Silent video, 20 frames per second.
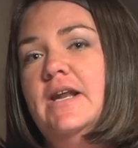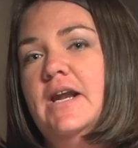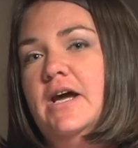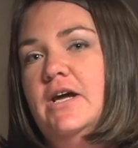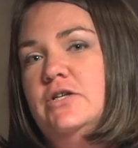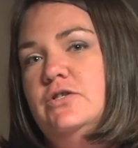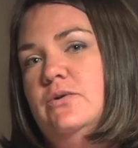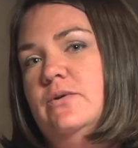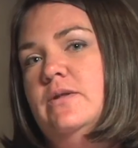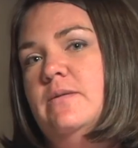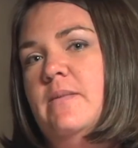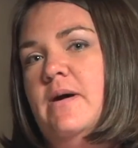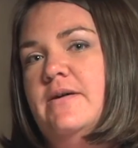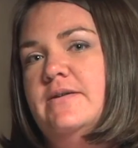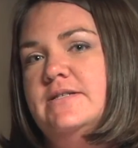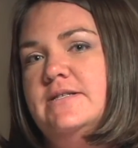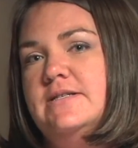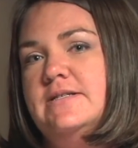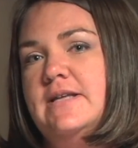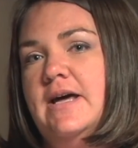that I enjoyed the
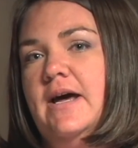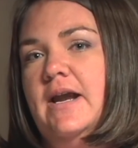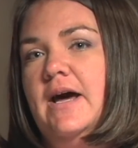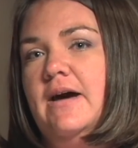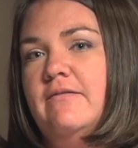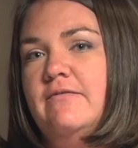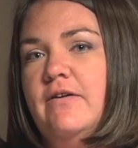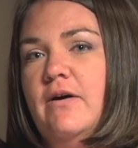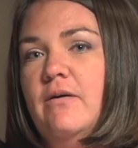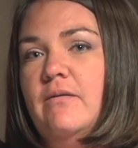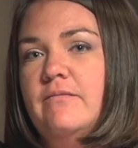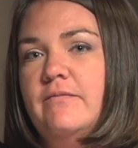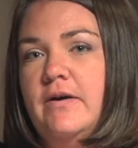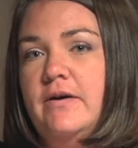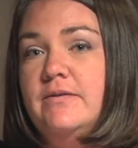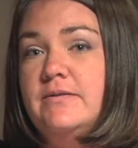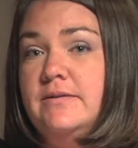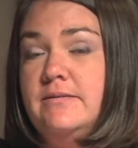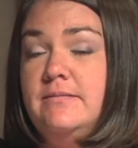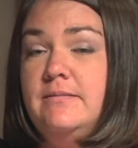most is that I felt
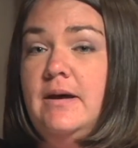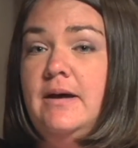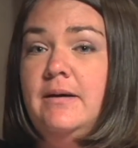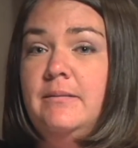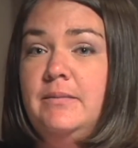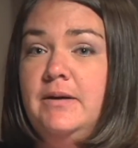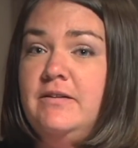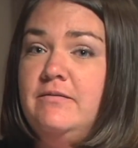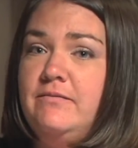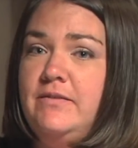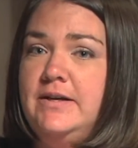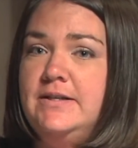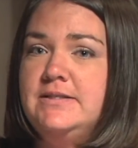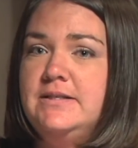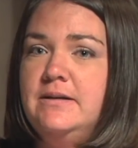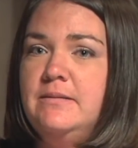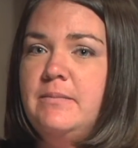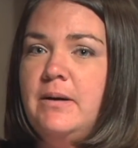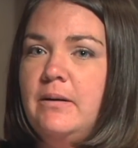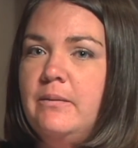both um,
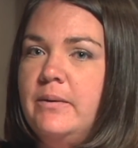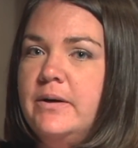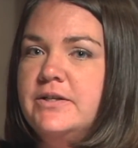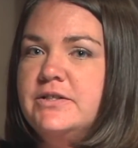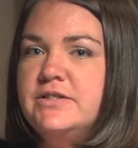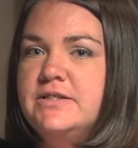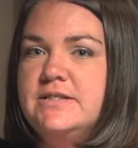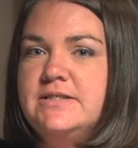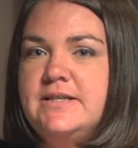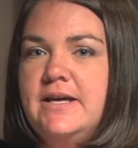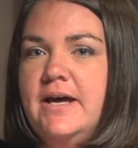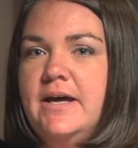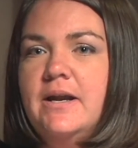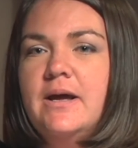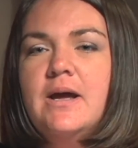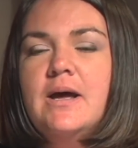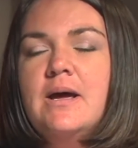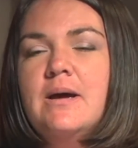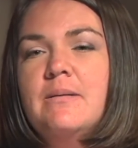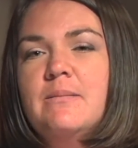convicted by what she said,
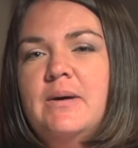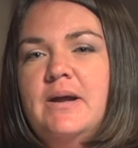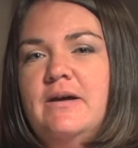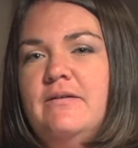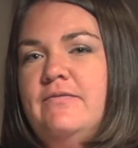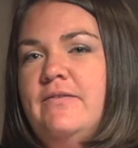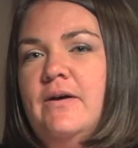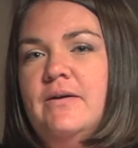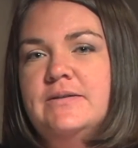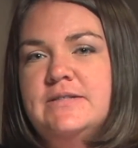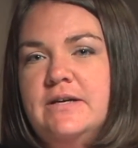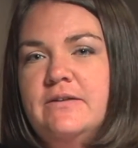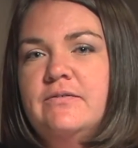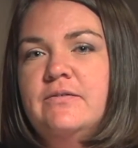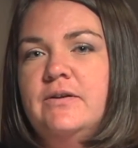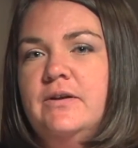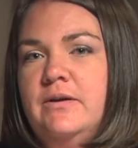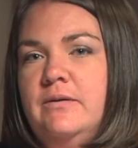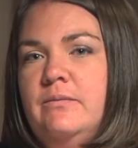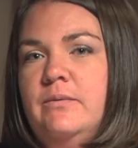but I felt
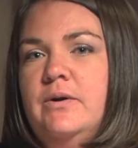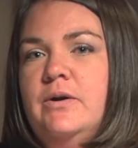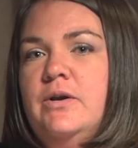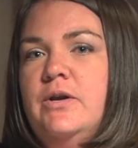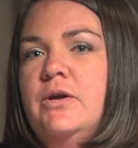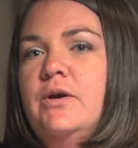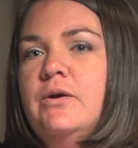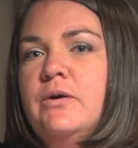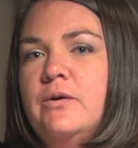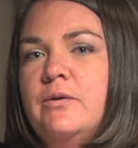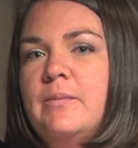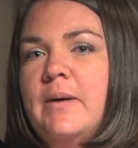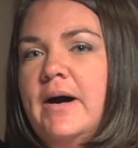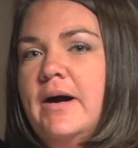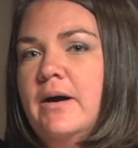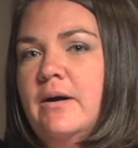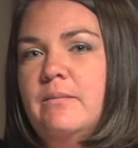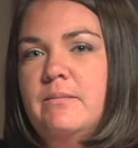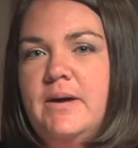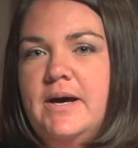definitely renewed by
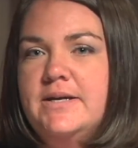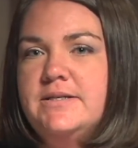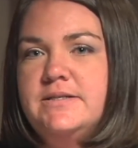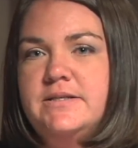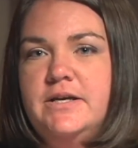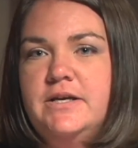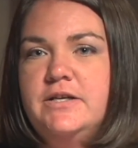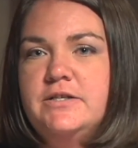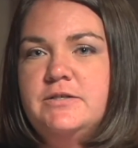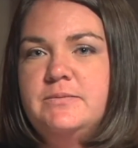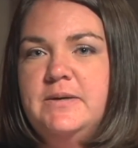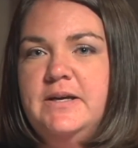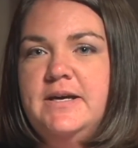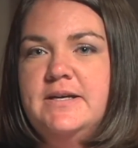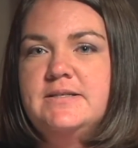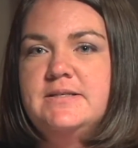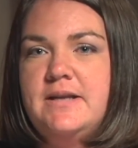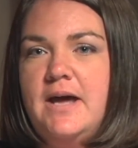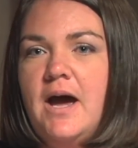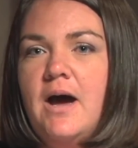her message
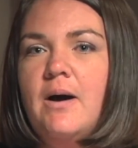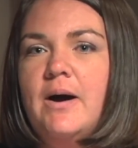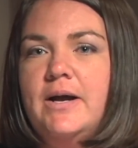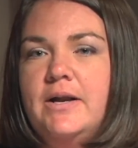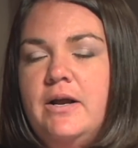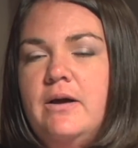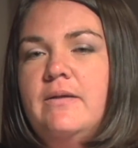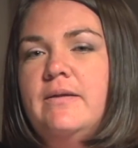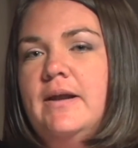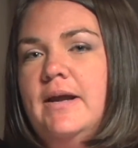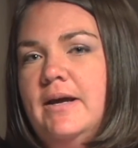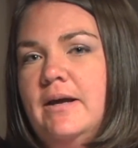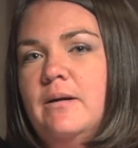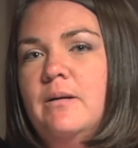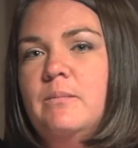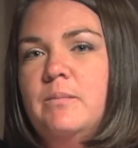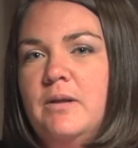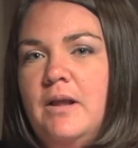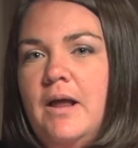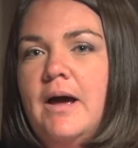because now I know that I can
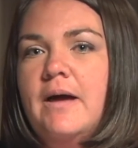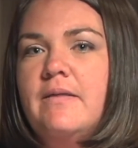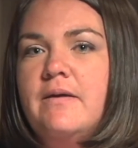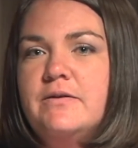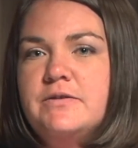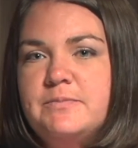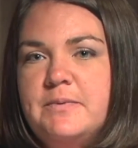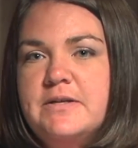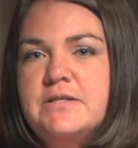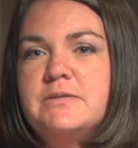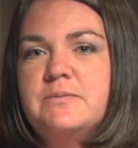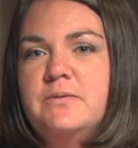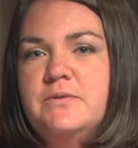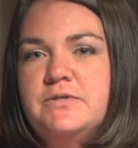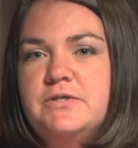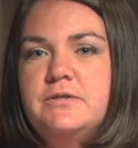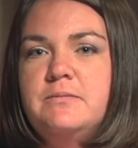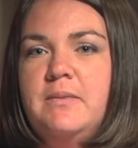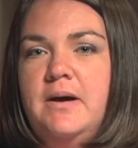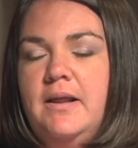apply those principles
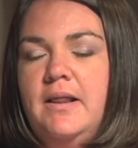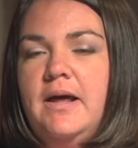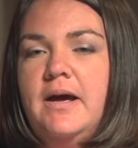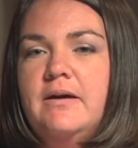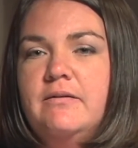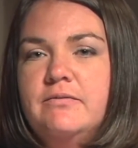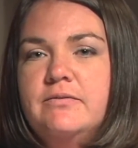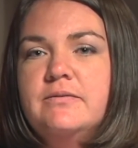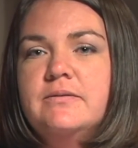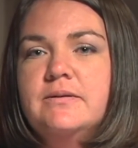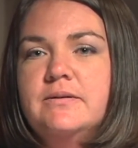to my life.